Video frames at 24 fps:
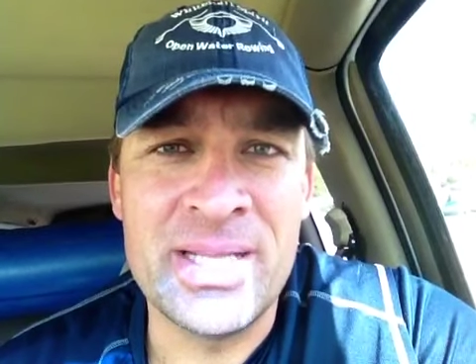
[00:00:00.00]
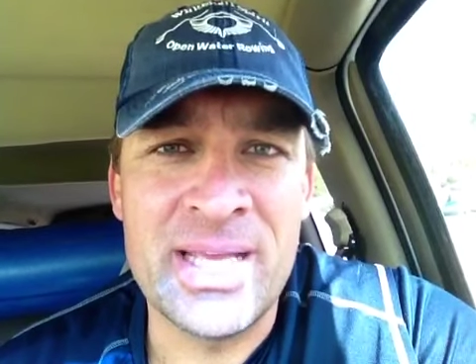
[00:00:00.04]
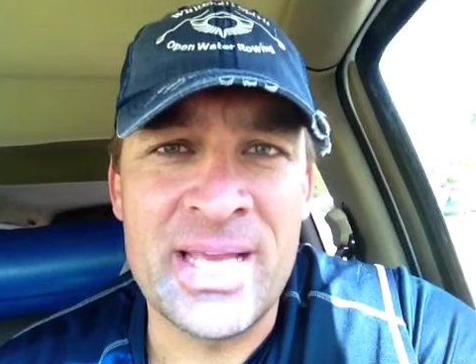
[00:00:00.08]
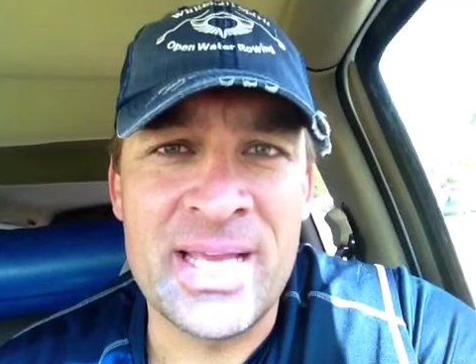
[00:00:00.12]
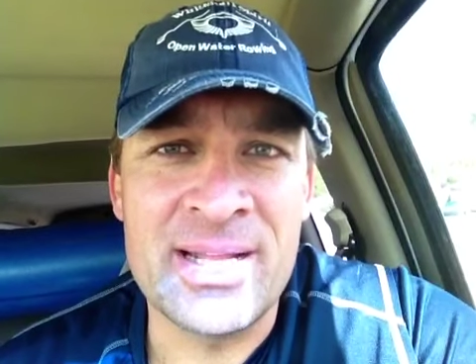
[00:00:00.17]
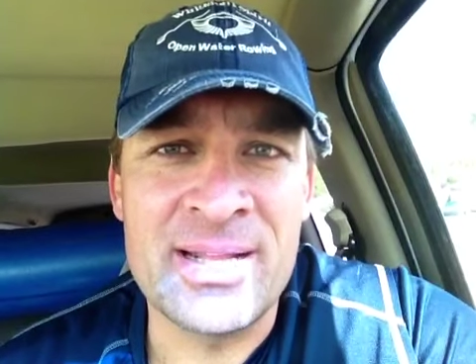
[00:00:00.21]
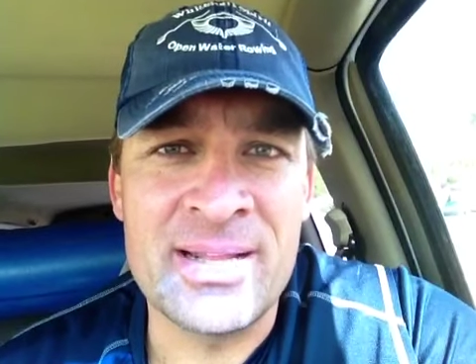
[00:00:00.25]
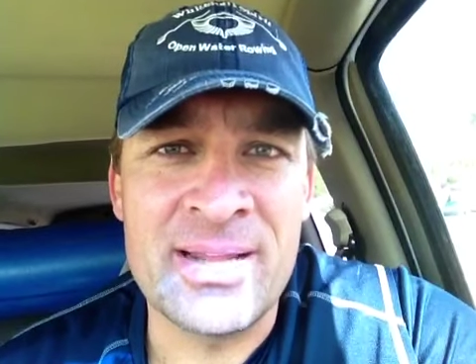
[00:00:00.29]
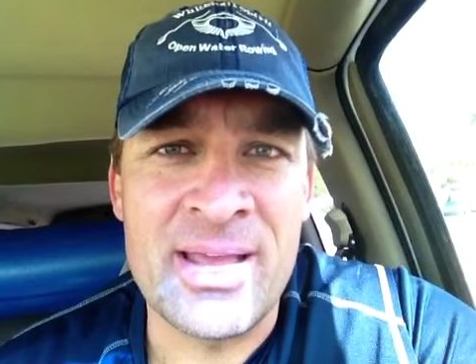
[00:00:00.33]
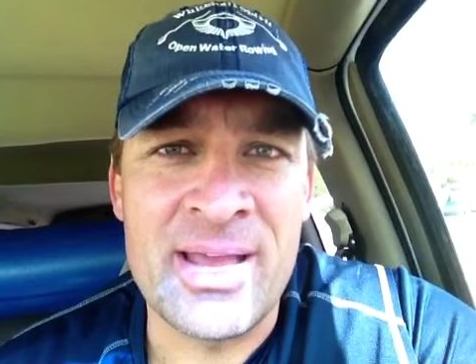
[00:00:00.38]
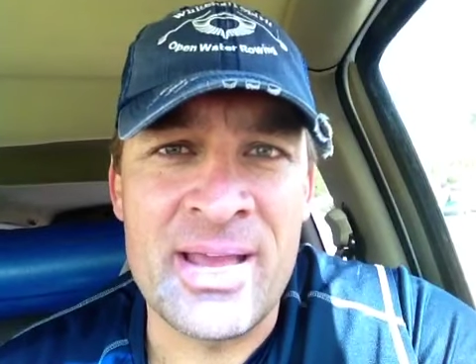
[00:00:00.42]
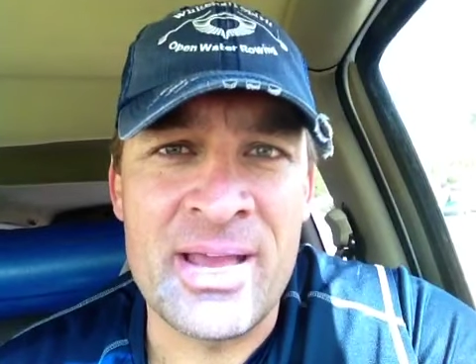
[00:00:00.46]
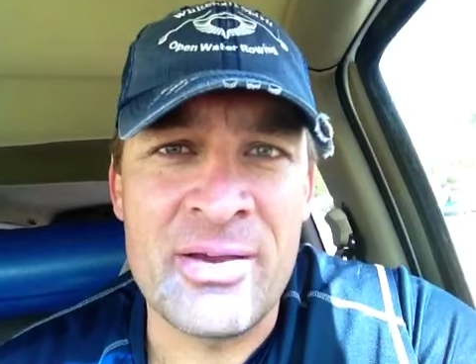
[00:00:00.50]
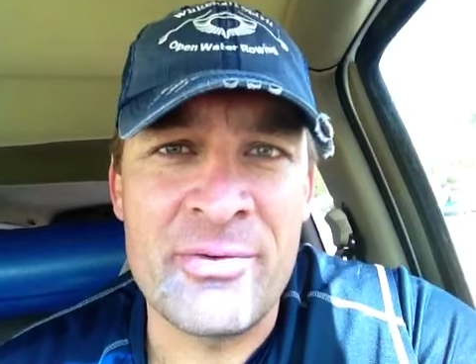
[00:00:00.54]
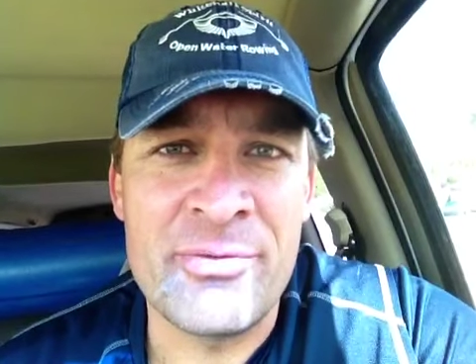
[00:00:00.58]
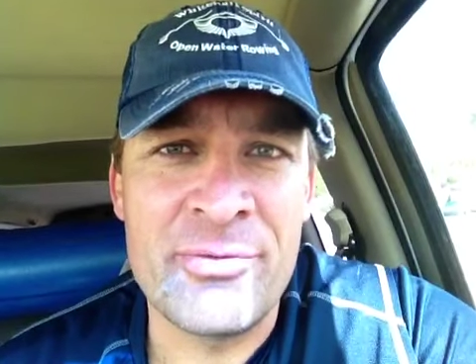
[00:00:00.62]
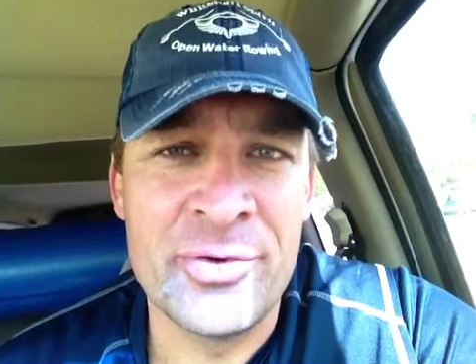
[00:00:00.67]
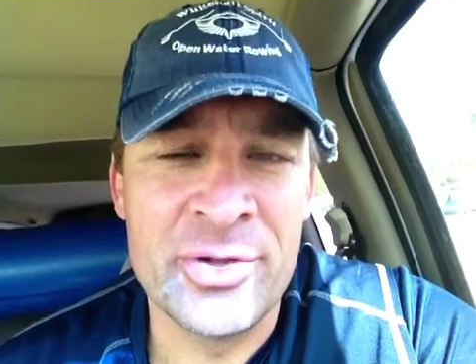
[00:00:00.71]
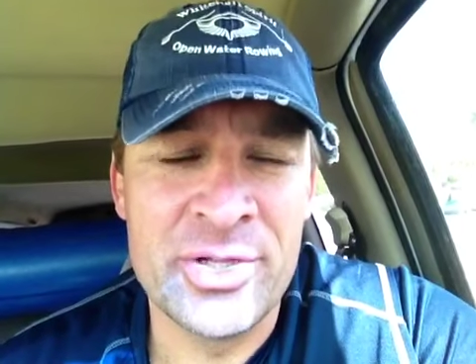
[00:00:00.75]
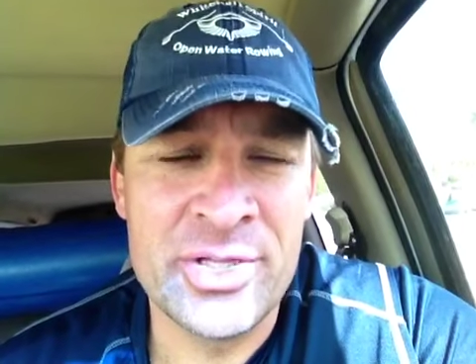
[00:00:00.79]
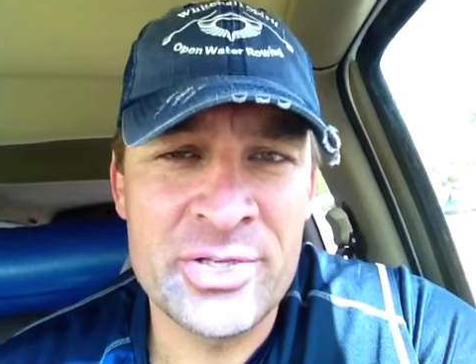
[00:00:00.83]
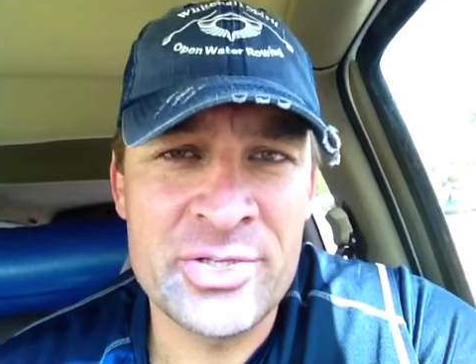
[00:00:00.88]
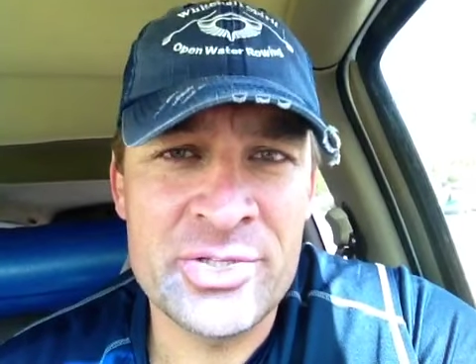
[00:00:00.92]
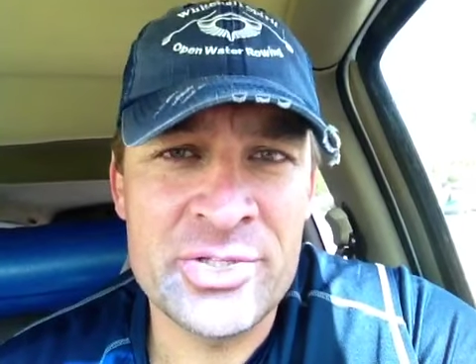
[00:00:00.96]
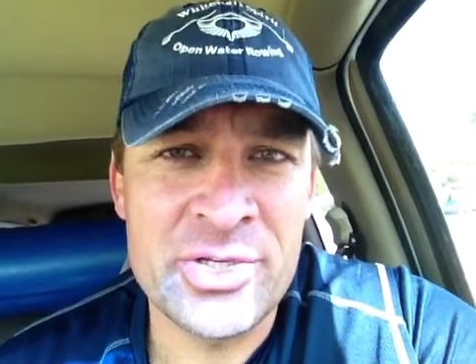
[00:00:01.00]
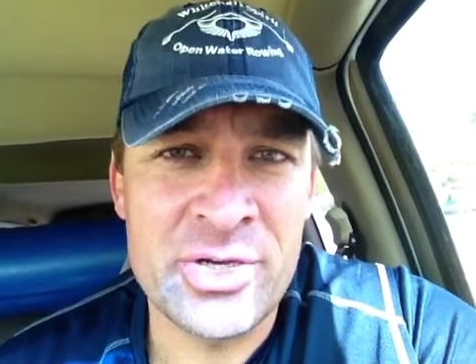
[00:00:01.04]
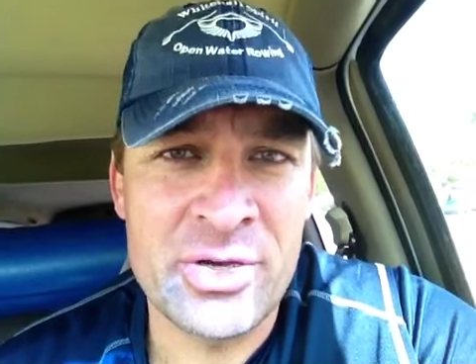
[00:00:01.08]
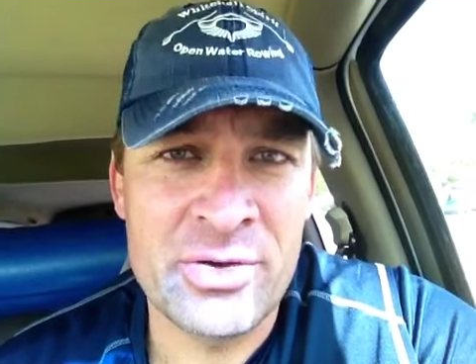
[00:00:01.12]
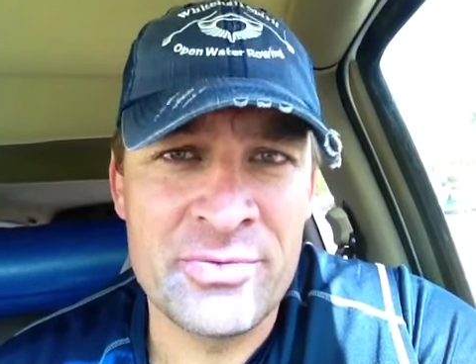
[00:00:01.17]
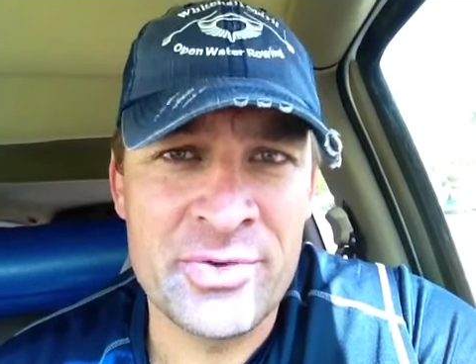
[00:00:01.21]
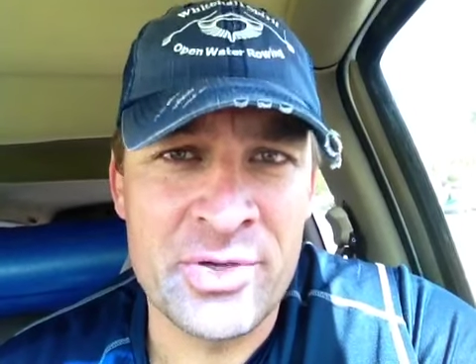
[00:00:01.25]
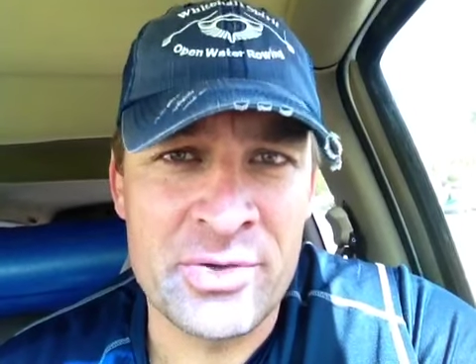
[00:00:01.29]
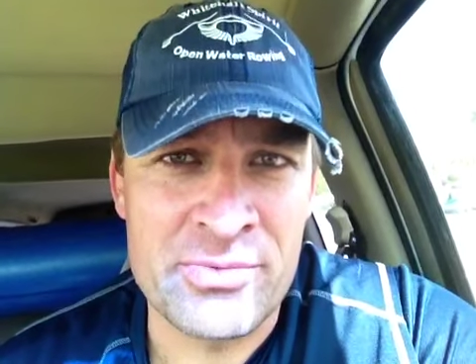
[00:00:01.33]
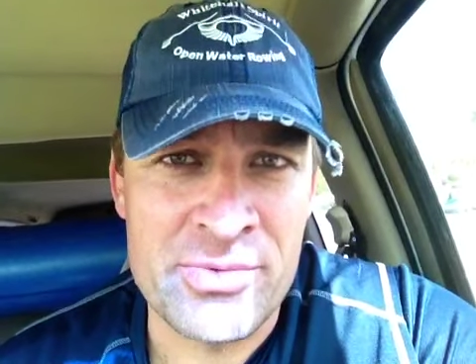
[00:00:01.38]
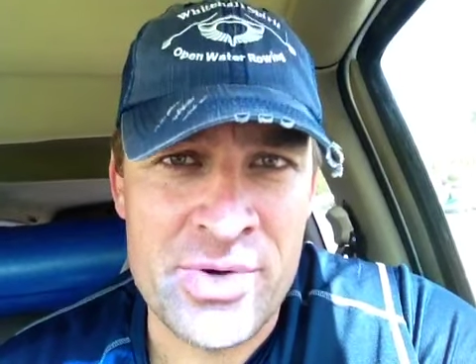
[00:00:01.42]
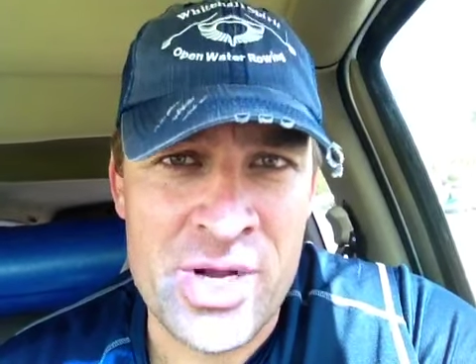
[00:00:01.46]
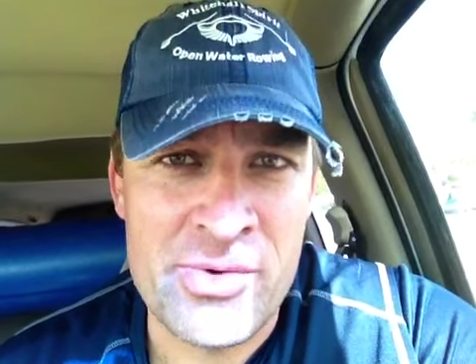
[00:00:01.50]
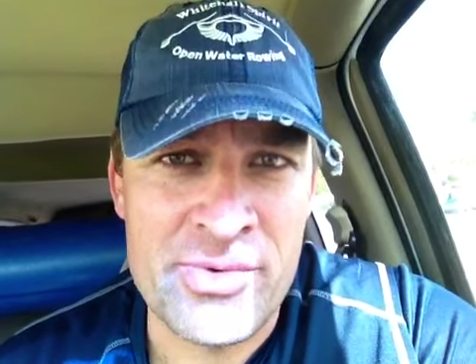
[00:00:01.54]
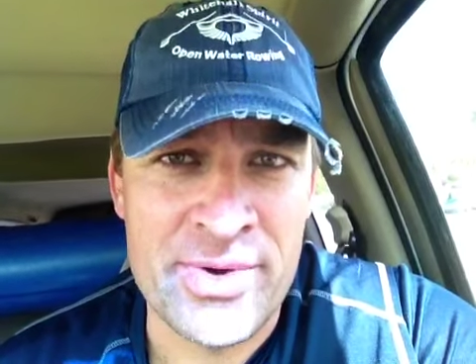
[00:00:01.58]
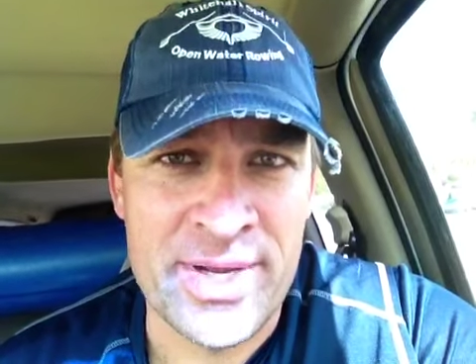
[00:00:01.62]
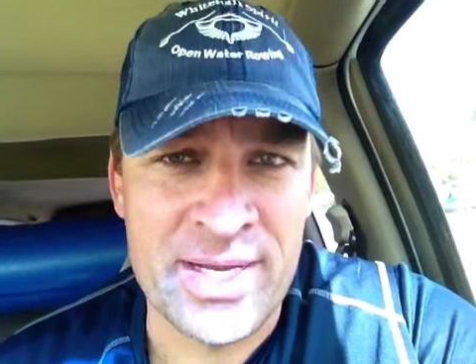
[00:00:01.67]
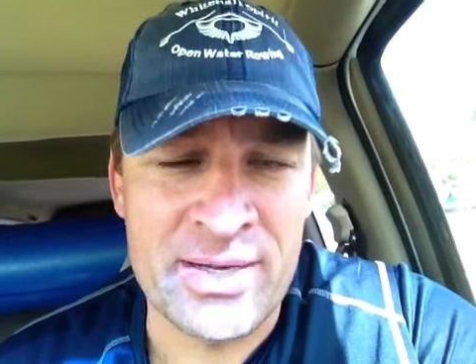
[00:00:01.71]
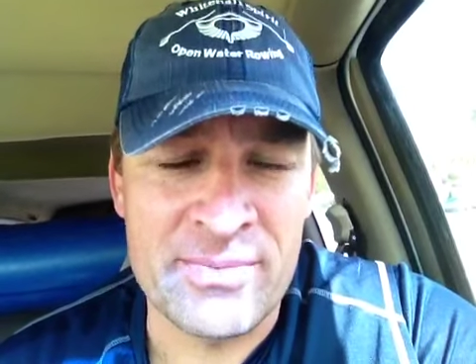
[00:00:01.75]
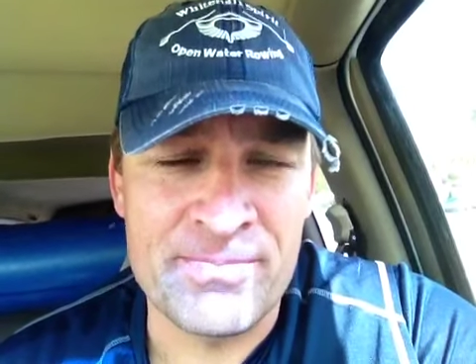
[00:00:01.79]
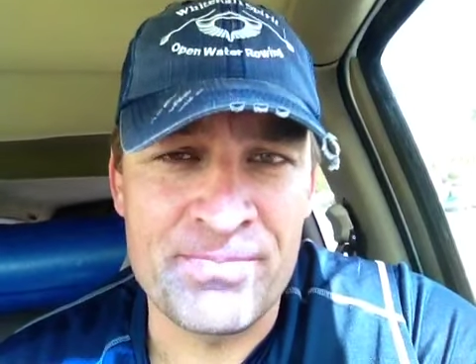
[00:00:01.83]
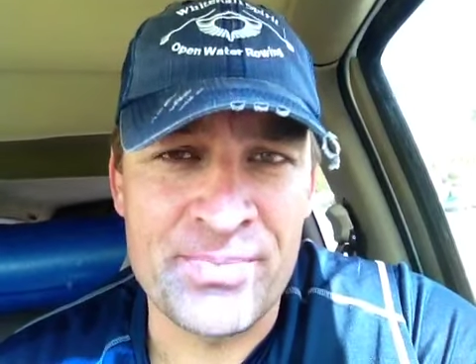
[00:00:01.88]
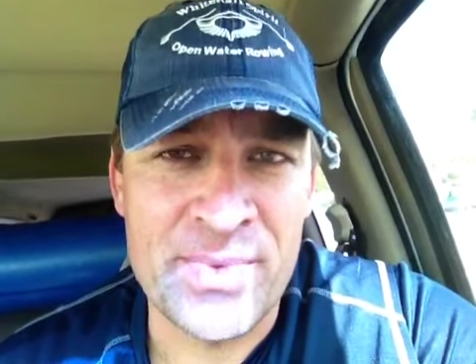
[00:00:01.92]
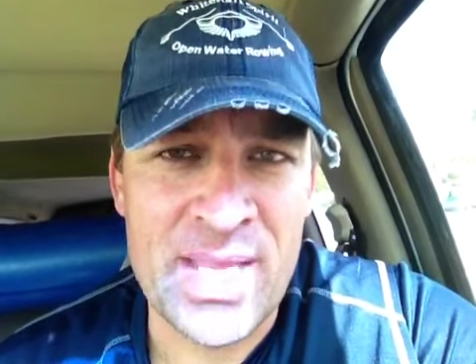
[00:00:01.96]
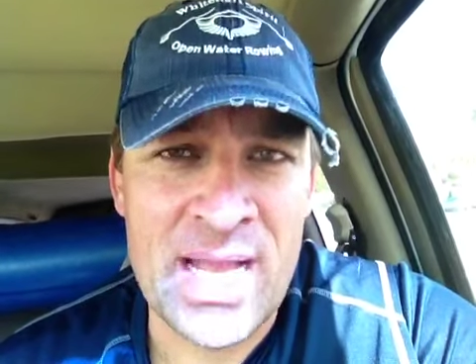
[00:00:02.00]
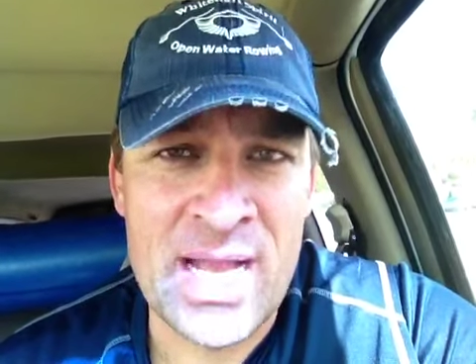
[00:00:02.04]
in footage of your rowing.